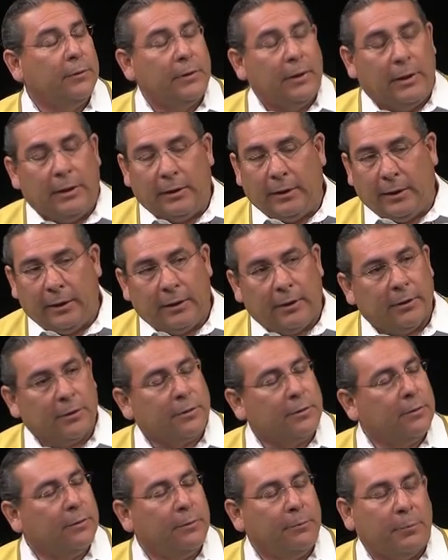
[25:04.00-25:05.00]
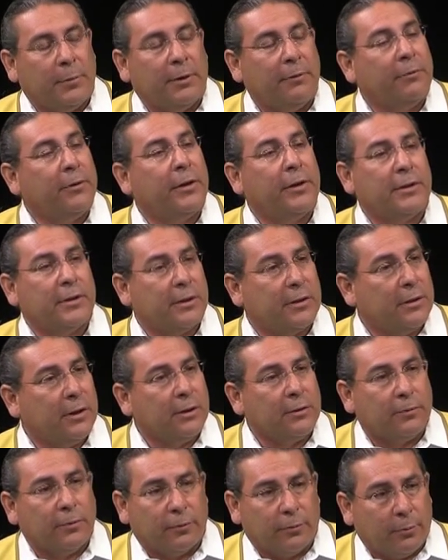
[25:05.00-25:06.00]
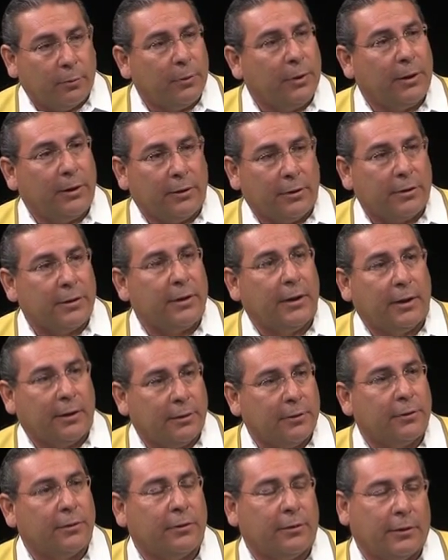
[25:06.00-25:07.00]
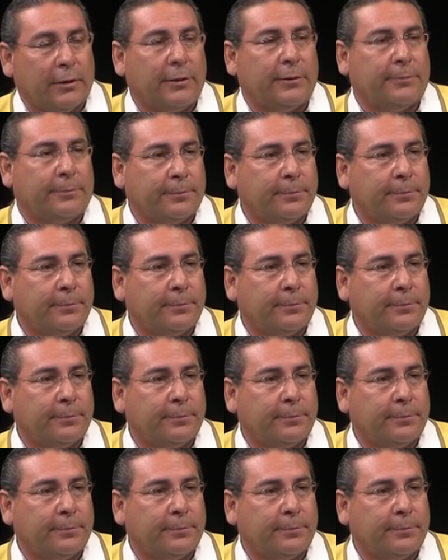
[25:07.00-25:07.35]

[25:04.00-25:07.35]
and and it's been very successful, from what I understand, certainly.